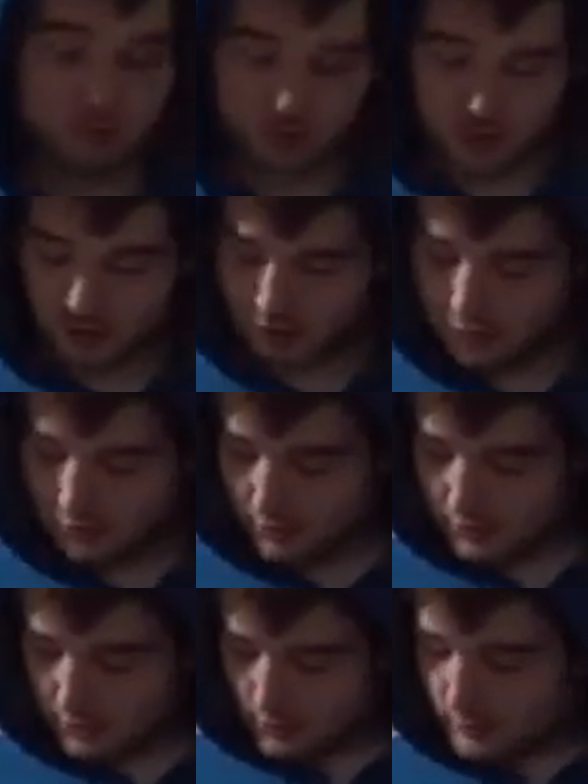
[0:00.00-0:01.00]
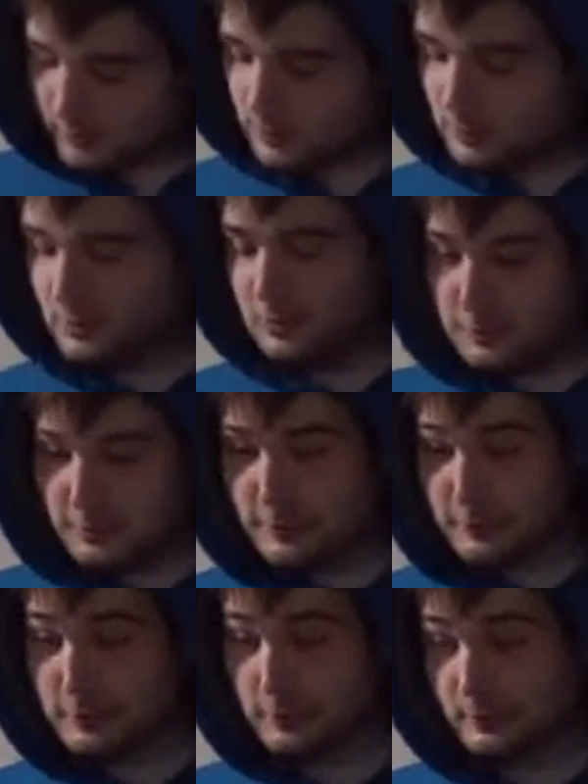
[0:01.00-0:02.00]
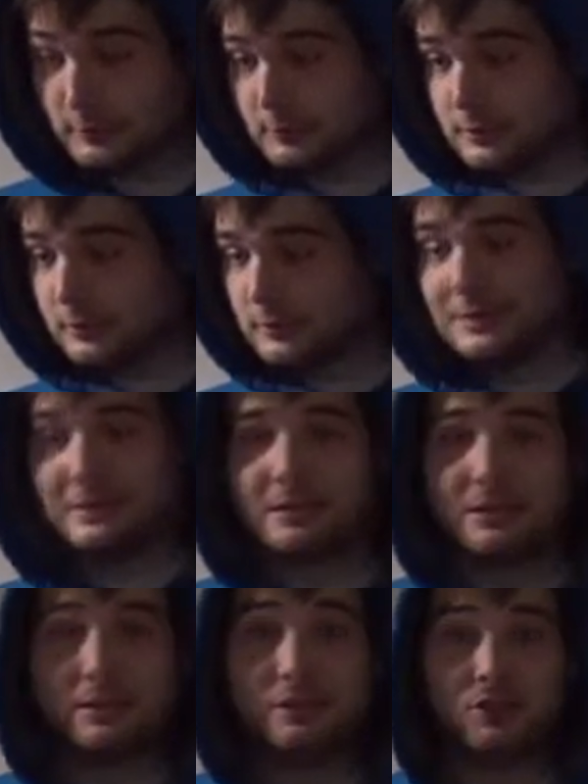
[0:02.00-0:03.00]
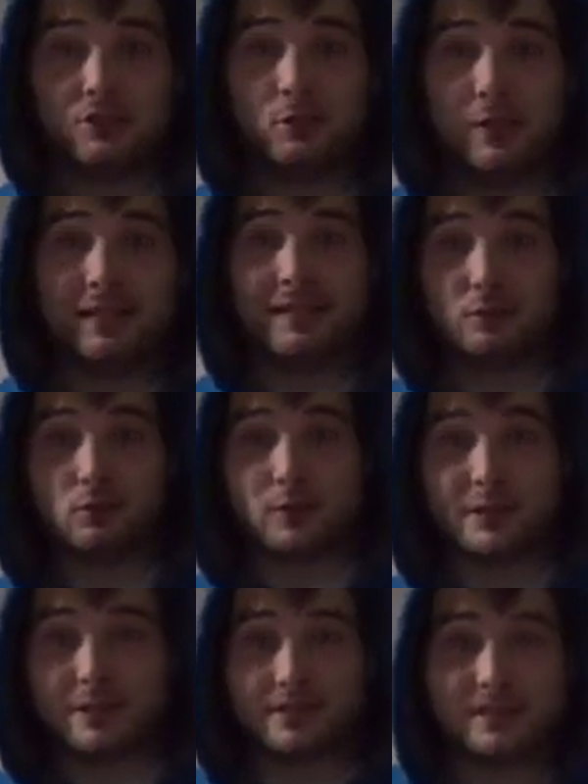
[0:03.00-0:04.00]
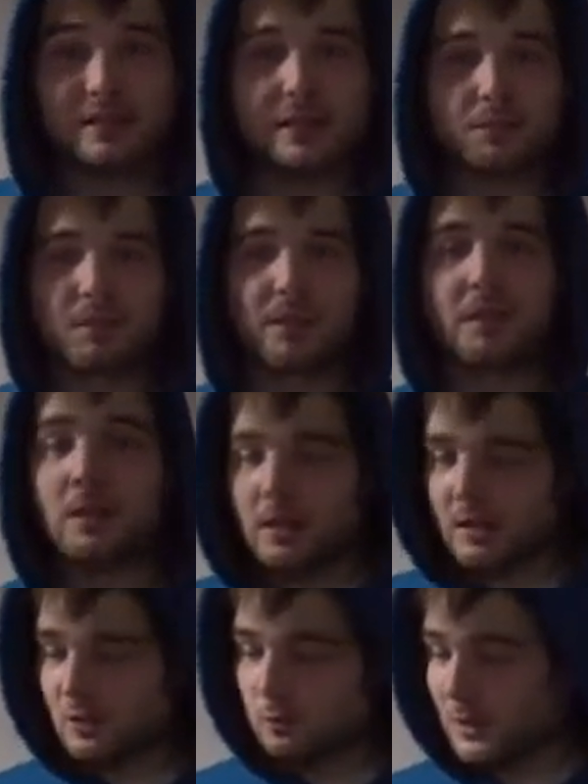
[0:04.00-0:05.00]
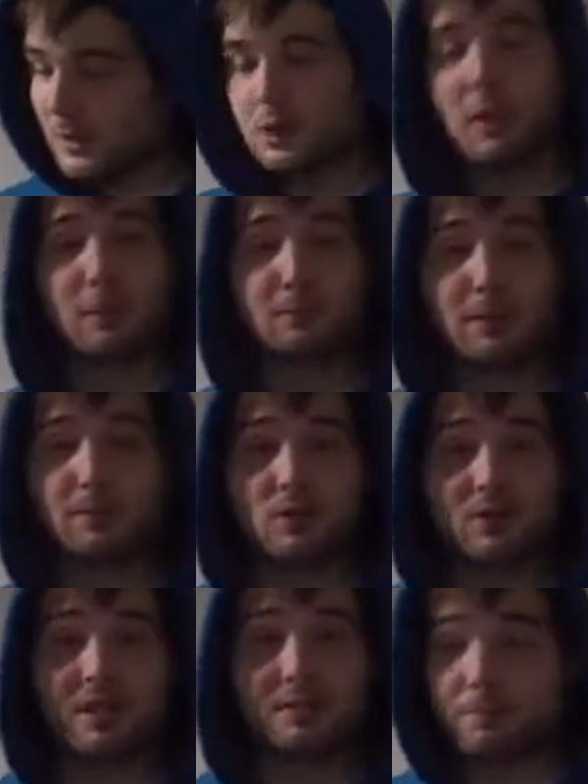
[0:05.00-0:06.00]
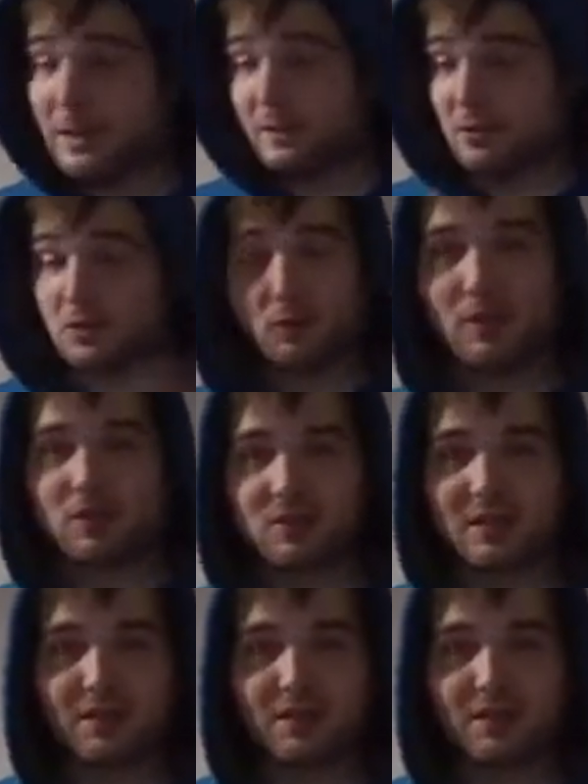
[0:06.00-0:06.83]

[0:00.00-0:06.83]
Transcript: someone. Urgh. I just need a way to get rid of this damn thing. I swear to God, people just keep paying so much